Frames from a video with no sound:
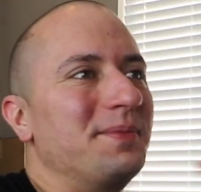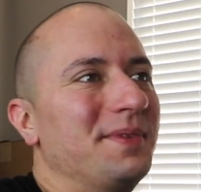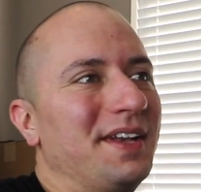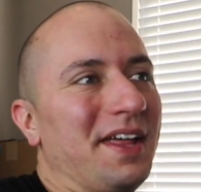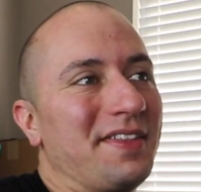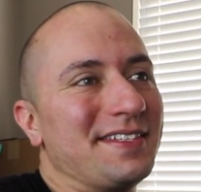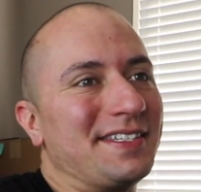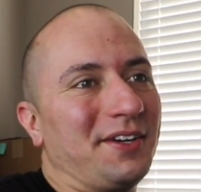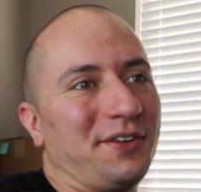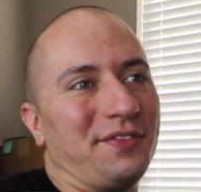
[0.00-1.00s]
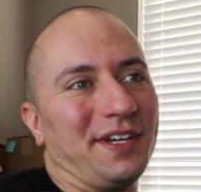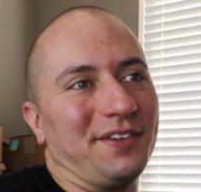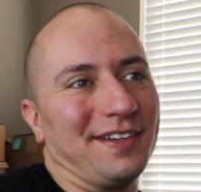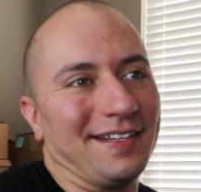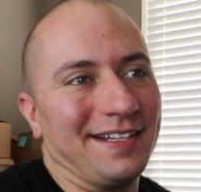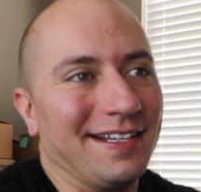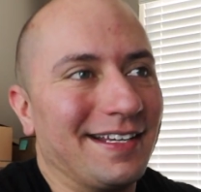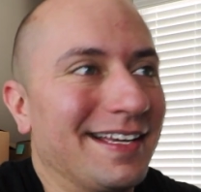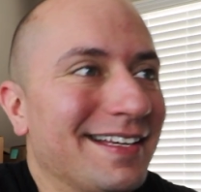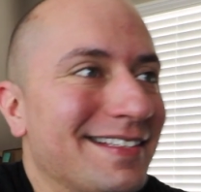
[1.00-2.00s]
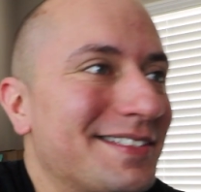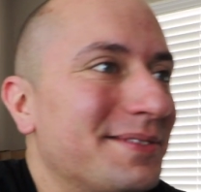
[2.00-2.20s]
Nothing's in our favor today, guys.